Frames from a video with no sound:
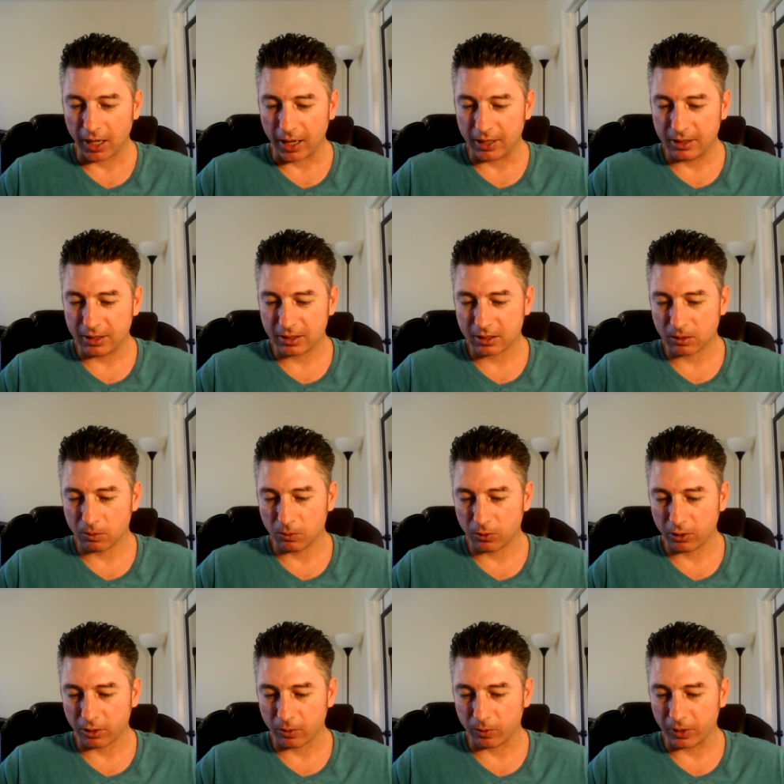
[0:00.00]
I did some
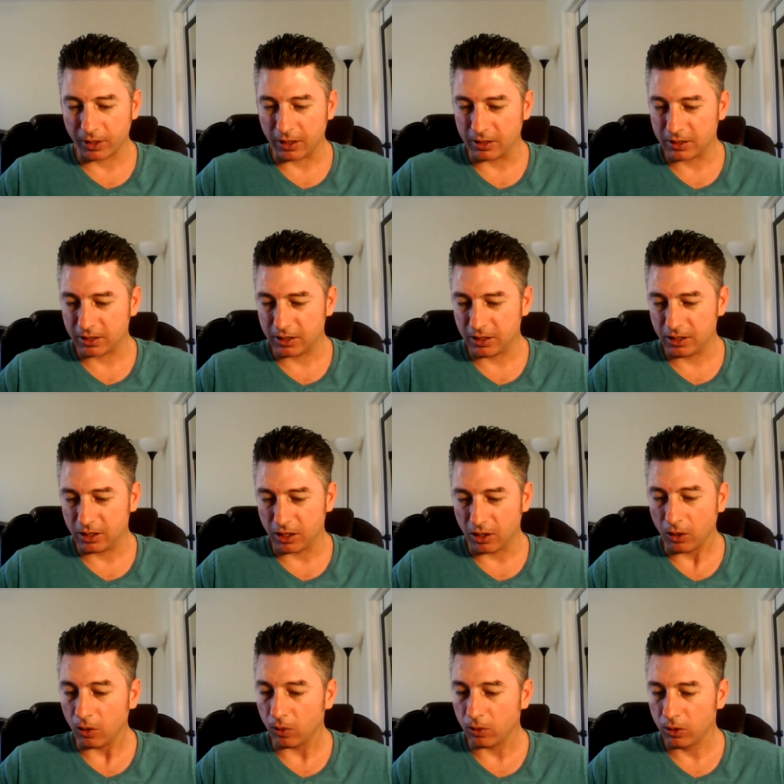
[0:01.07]
work with a
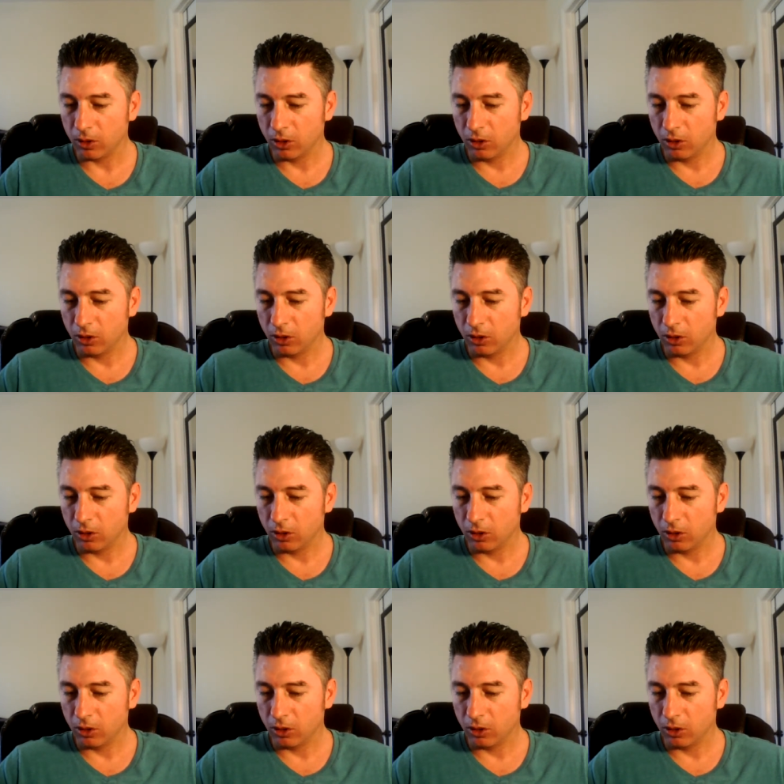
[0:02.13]
CEO